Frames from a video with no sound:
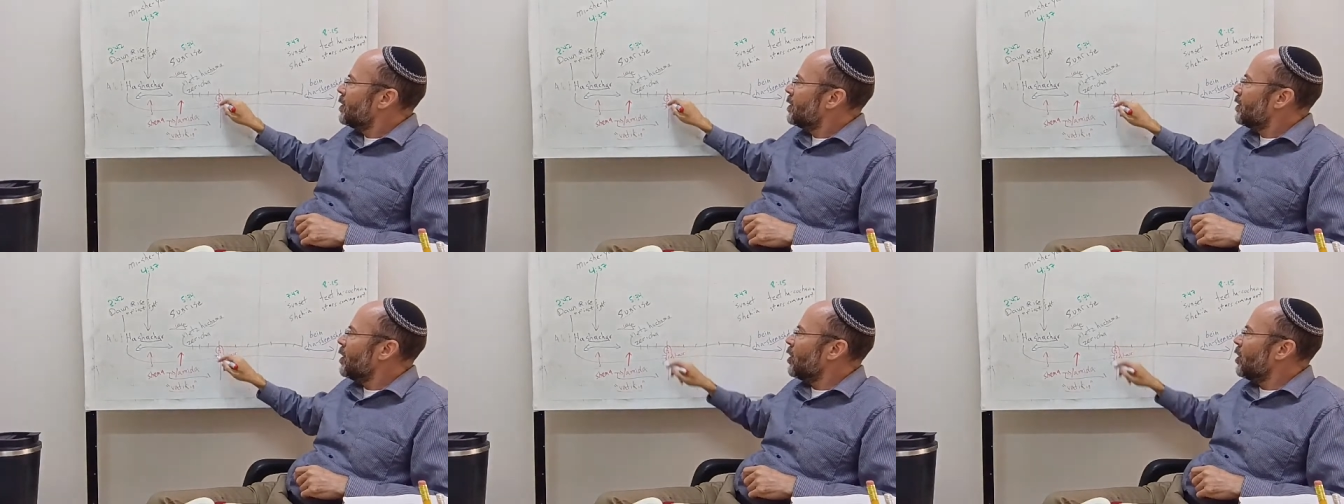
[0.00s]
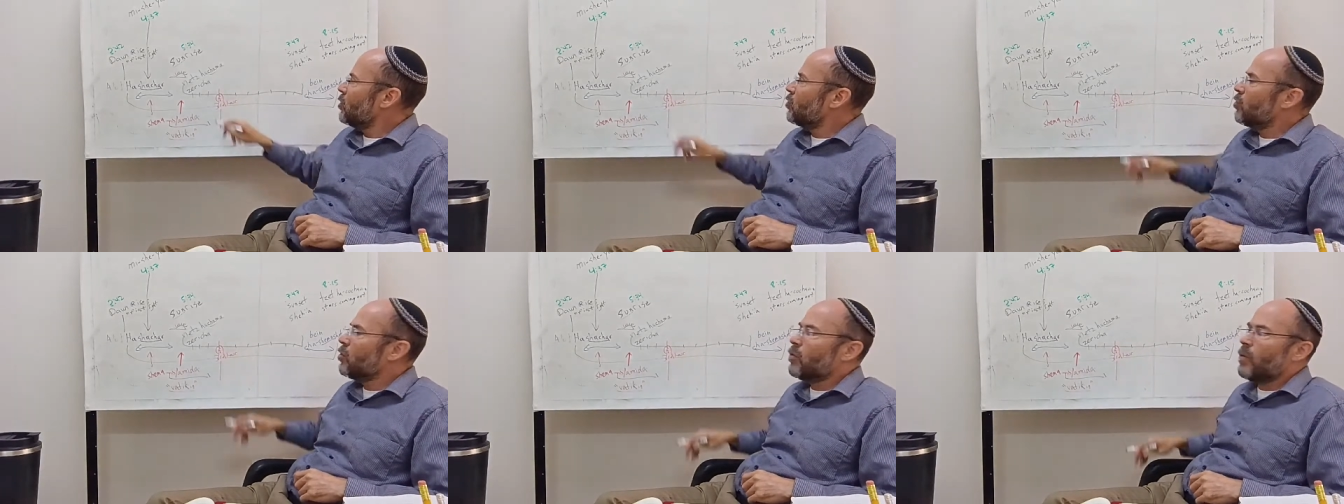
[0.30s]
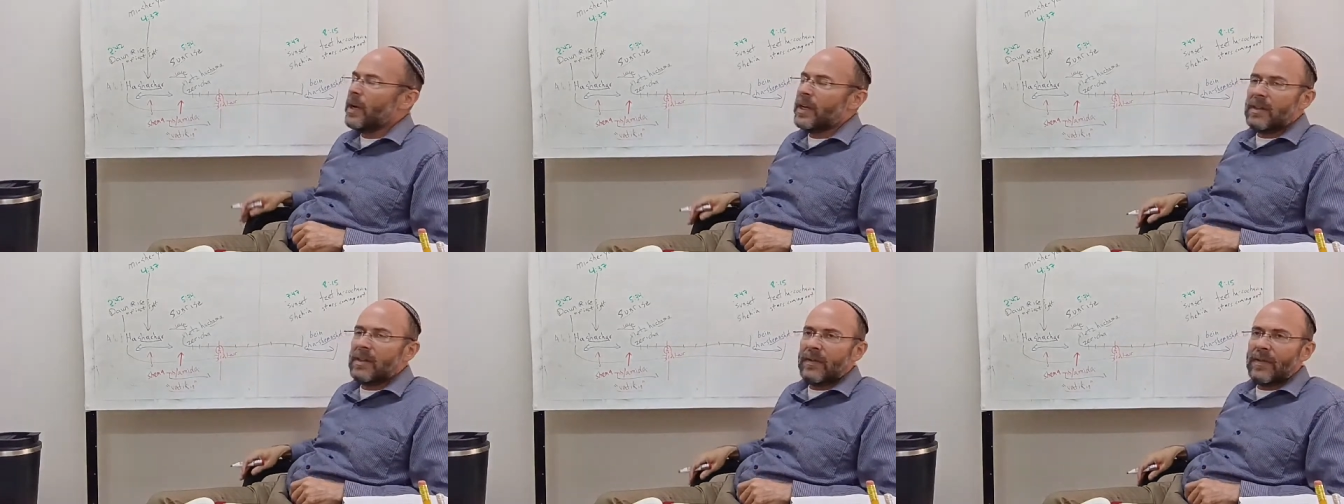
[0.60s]
There are two
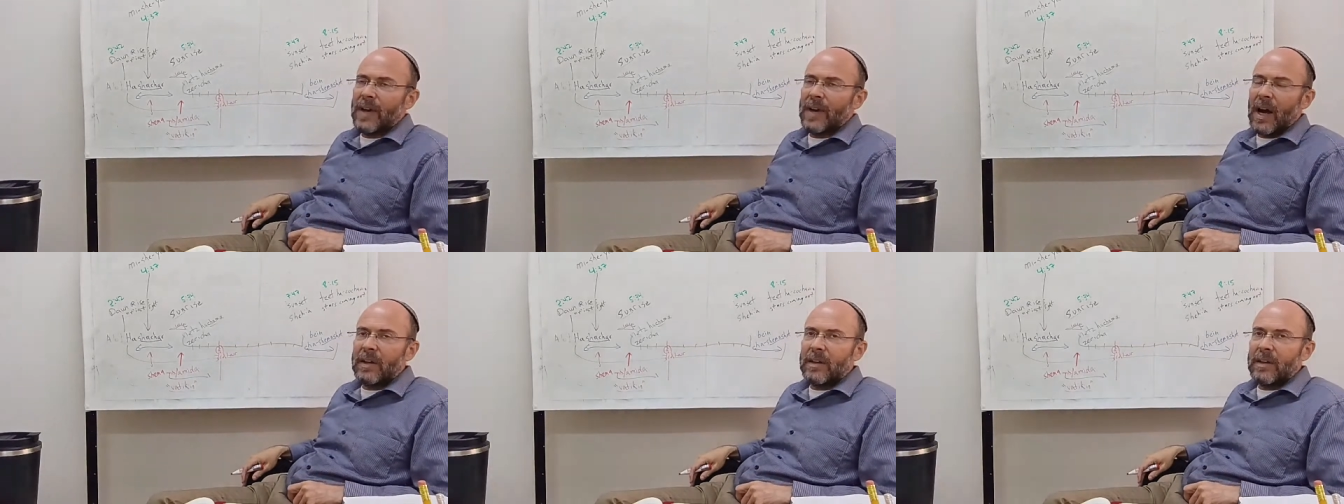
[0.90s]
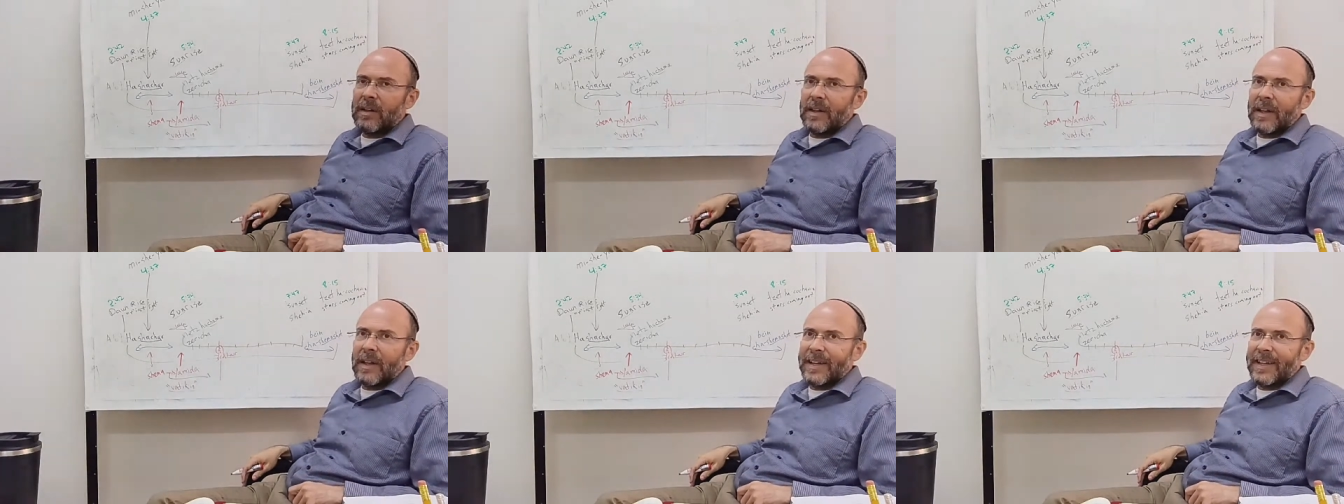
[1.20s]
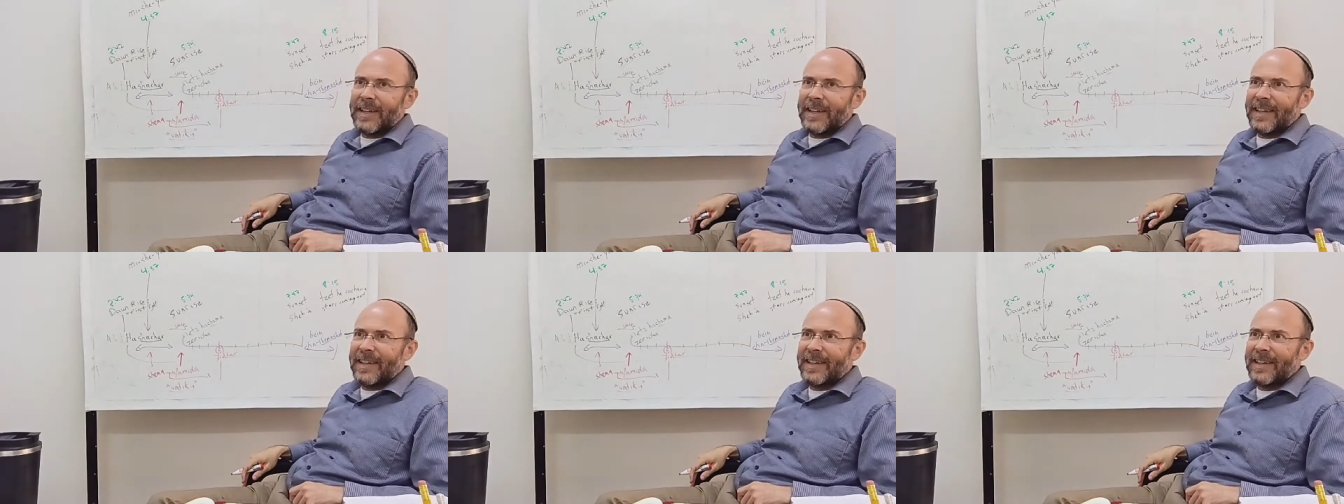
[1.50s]
ways of
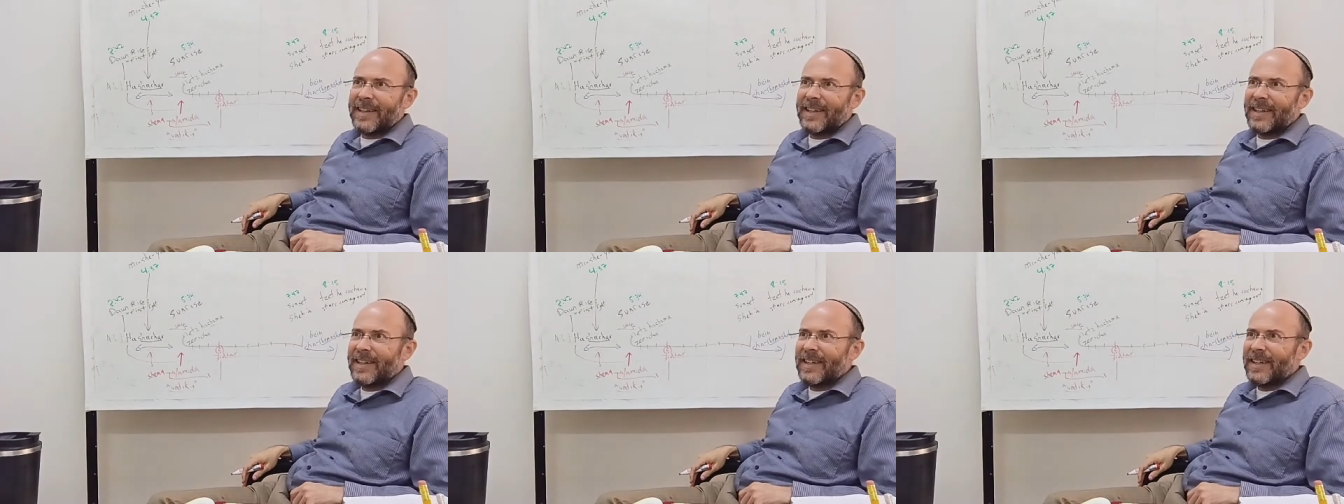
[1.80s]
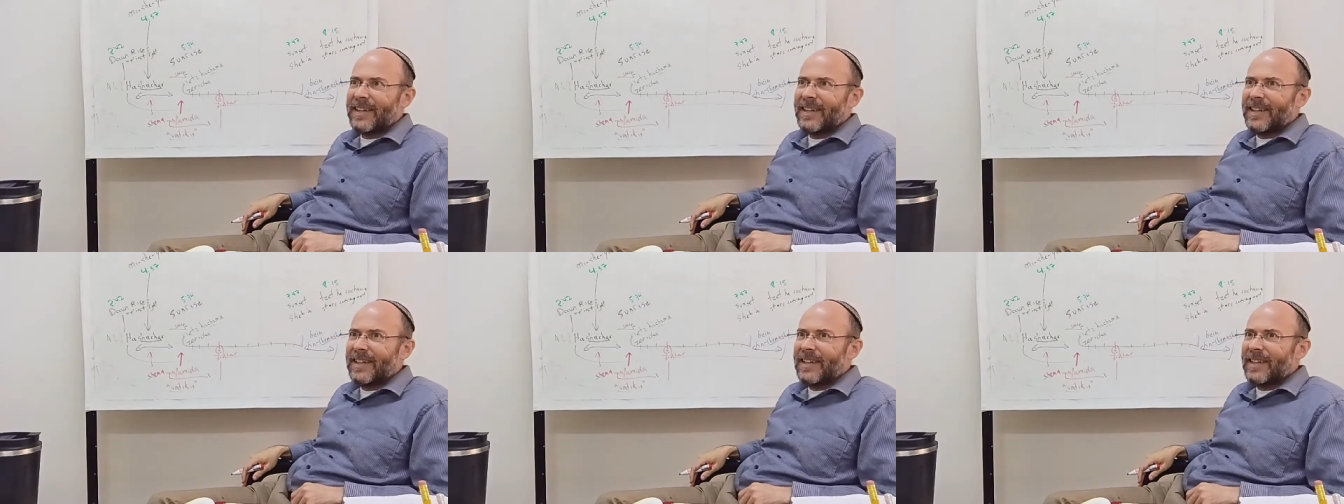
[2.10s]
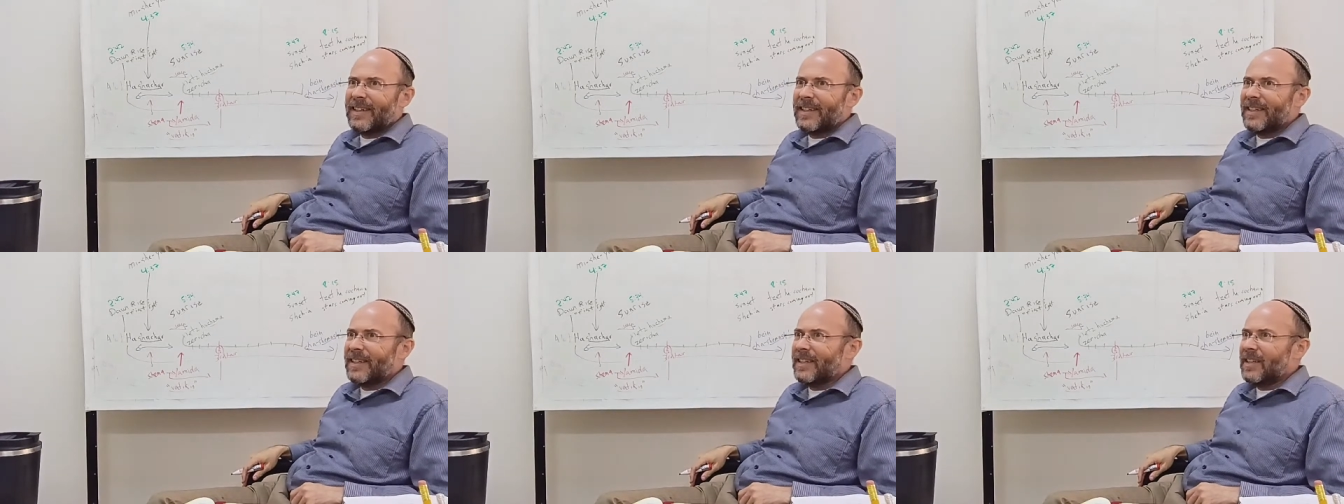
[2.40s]
calculating
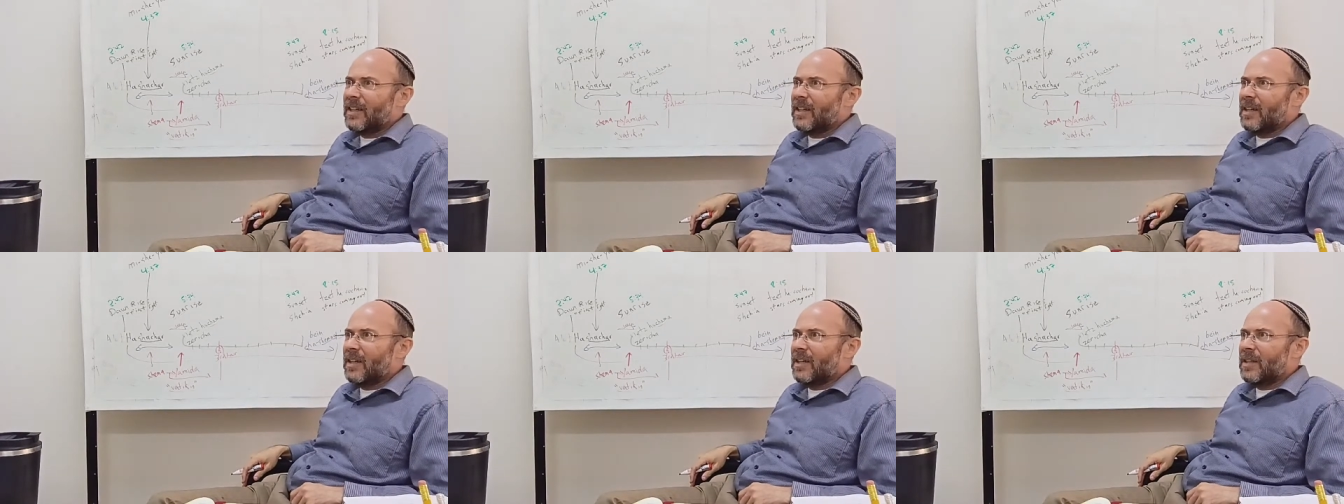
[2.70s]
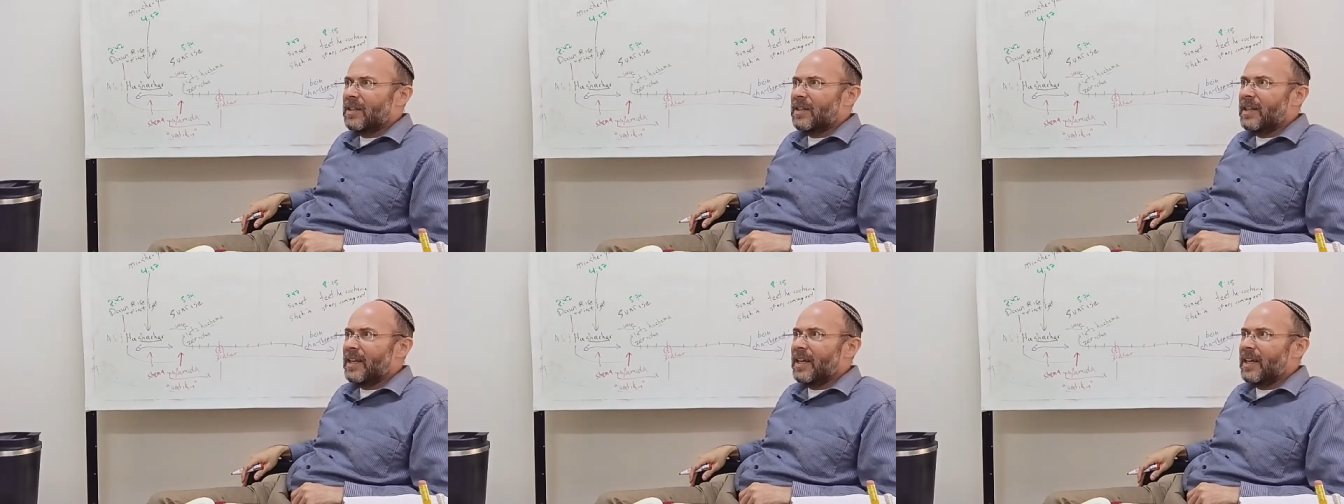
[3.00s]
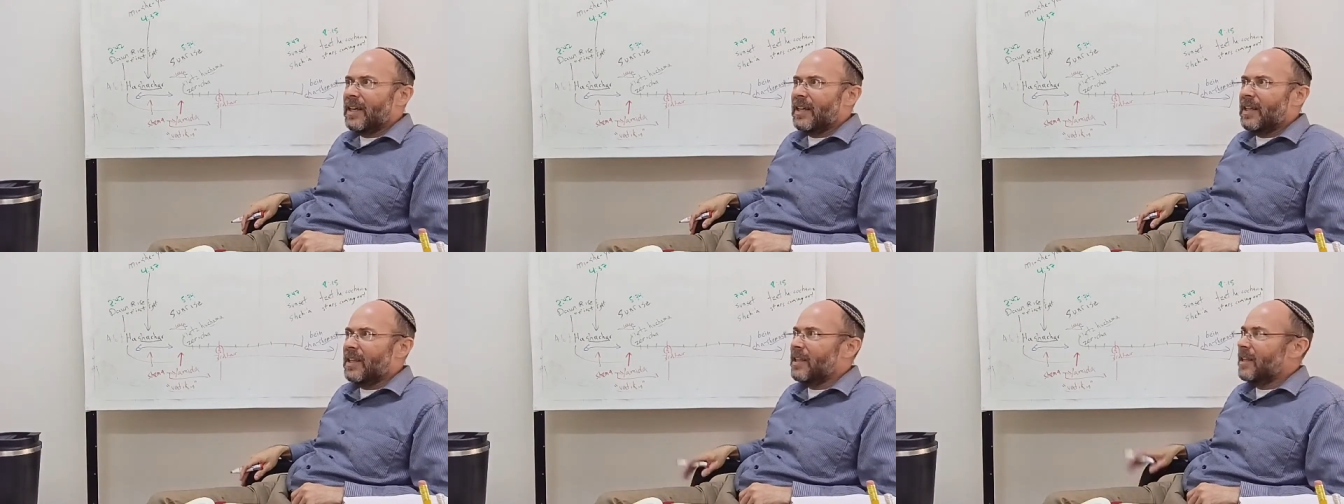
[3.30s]

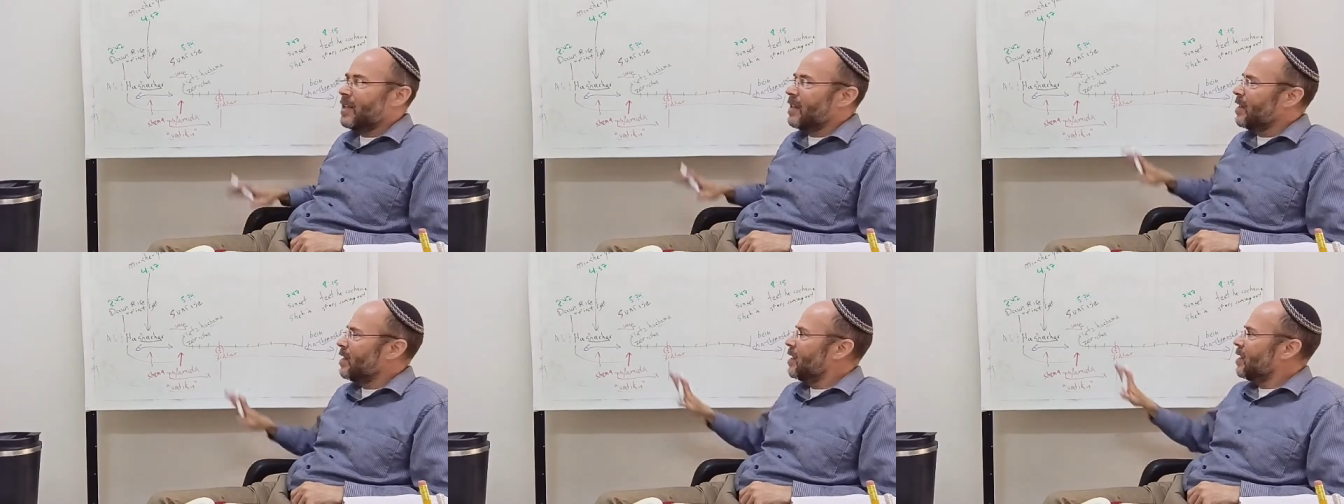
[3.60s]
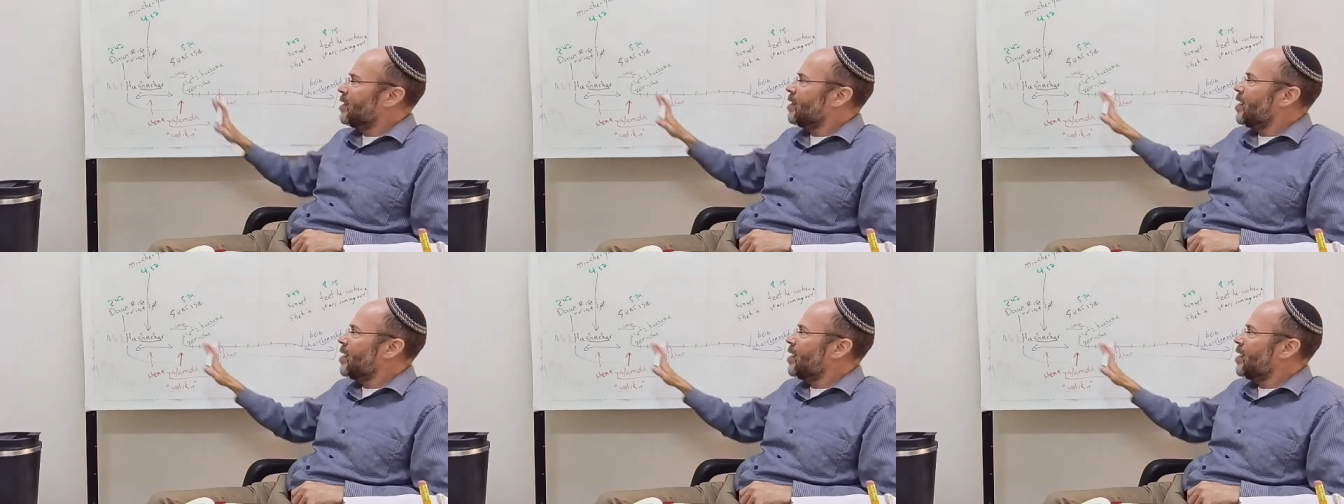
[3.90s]
the